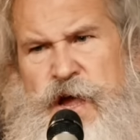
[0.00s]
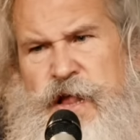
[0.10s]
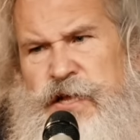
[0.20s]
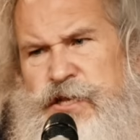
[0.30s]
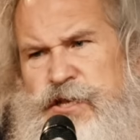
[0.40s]

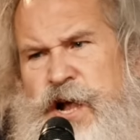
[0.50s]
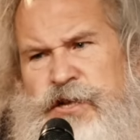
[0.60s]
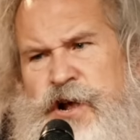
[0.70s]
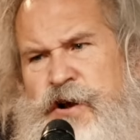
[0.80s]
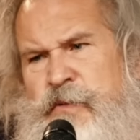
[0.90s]
These
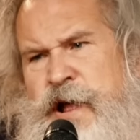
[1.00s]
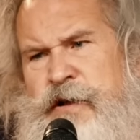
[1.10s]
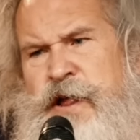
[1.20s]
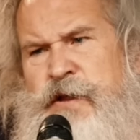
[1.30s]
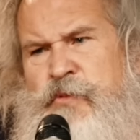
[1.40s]
slides aren't
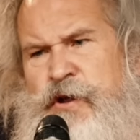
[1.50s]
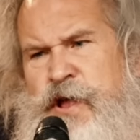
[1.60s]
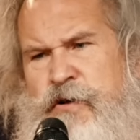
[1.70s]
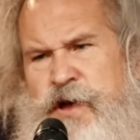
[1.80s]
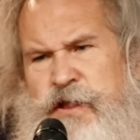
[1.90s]
around anymore. They
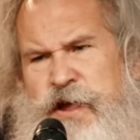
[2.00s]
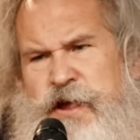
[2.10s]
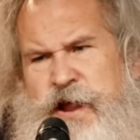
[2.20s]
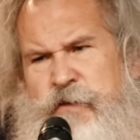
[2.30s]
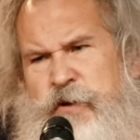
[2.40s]
all got
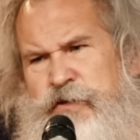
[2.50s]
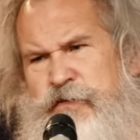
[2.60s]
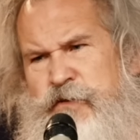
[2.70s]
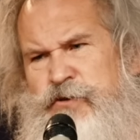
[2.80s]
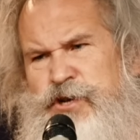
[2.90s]
taken down because
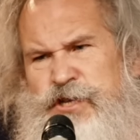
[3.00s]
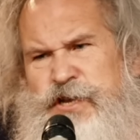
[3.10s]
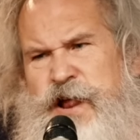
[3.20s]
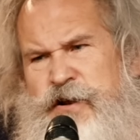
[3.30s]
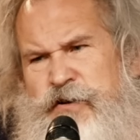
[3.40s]
of OSHA
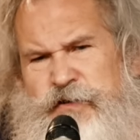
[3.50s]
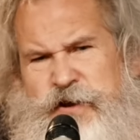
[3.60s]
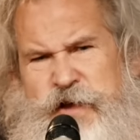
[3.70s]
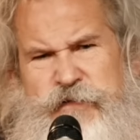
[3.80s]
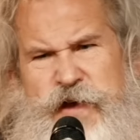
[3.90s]
standards
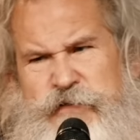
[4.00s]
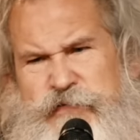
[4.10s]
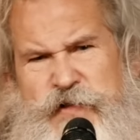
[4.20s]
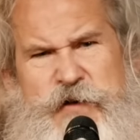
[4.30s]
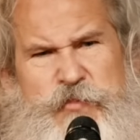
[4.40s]
and FAA
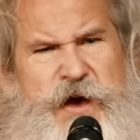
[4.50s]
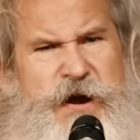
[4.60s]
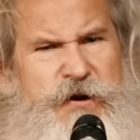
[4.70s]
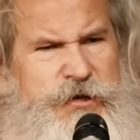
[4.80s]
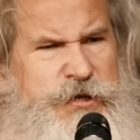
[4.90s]
flight
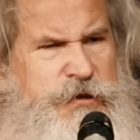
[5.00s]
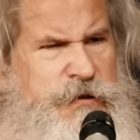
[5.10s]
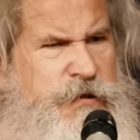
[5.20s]
patterns.